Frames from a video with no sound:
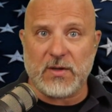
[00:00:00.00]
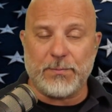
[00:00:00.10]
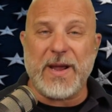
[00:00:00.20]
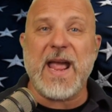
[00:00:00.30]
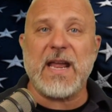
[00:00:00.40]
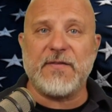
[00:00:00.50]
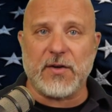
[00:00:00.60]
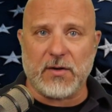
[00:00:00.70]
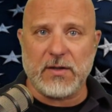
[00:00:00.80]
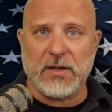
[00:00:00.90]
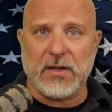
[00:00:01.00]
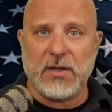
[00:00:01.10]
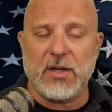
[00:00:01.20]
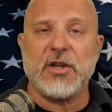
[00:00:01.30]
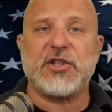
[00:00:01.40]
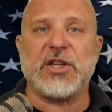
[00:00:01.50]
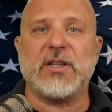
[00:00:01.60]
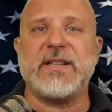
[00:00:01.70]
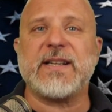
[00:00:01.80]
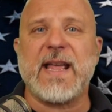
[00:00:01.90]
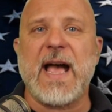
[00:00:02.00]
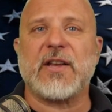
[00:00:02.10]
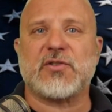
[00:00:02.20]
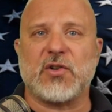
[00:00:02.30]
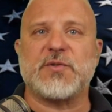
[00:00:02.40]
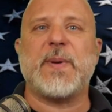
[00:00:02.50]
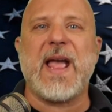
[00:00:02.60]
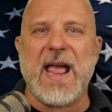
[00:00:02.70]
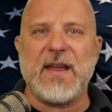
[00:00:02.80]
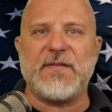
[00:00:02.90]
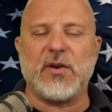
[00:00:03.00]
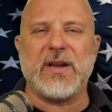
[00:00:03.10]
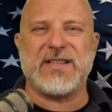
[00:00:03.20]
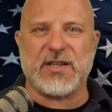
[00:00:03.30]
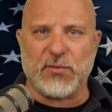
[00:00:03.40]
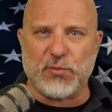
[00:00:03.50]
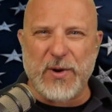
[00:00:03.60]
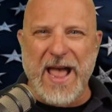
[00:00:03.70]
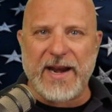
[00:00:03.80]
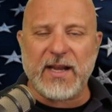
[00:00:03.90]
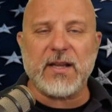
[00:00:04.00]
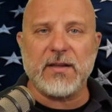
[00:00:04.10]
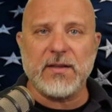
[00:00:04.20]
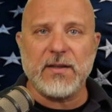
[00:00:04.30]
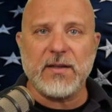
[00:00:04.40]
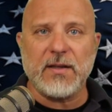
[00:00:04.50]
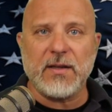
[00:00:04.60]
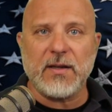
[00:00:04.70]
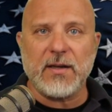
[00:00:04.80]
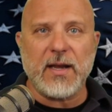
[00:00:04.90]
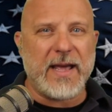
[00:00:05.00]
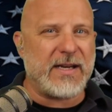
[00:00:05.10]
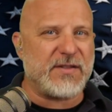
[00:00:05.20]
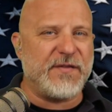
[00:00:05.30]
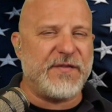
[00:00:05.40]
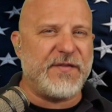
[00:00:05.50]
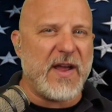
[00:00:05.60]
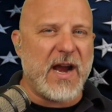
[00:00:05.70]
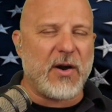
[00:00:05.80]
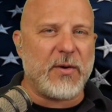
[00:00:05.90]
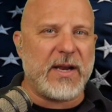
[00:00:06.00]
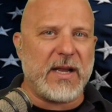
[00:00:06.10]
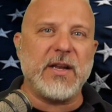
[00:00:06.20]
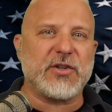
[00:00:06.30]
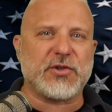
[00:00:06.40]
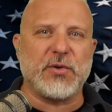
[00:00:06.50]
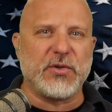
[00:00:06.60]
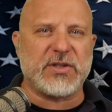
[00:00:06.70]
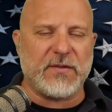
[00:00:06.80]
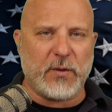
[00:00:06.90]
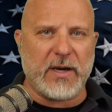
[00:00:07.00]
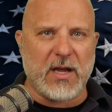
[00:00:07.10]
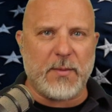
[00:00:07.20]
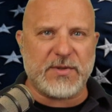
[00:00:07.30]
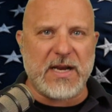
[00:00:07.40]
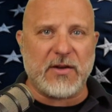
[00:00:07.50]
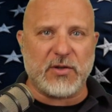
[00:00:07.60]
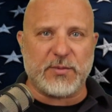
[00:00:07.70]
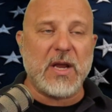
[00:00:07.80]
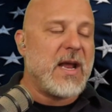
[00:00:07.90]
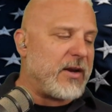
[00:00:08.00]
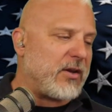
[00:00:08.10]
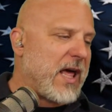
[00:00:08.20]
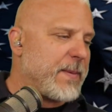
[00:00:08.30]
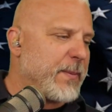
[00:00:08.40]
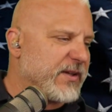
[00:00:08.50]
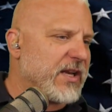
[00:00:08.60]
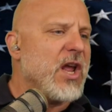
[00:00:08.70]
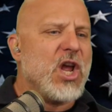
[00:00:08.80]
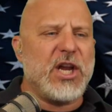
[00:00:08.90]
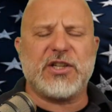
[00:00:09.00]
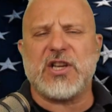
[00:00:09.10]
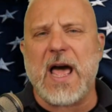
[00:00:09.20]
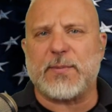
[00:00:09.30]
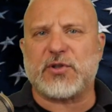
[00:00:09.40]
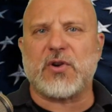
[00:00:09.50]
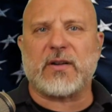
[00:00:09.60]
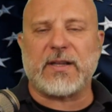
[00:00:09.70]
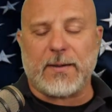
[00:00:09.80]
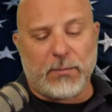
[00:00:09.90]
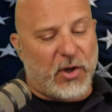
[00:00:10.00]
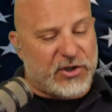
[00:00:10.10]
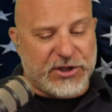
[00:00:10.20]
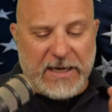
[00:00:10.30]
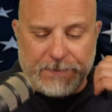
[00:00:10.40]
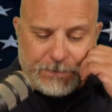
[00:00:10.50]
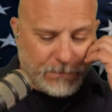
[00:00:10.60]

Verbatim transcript: Behavior. Chille De Castro's behavior is erratic, and it's very intrusive when it comes down to obstruction. And a lot of people like to say, he's not obstructing. Bullshit.